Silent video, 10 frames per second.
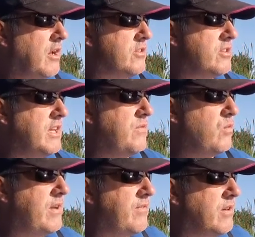Steve
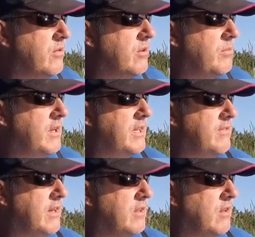Whitfield, I believe,
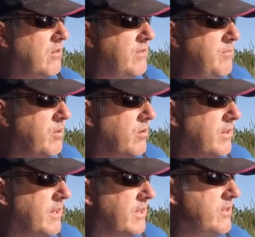had a lot of input
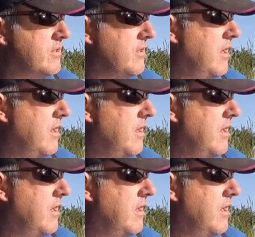in this.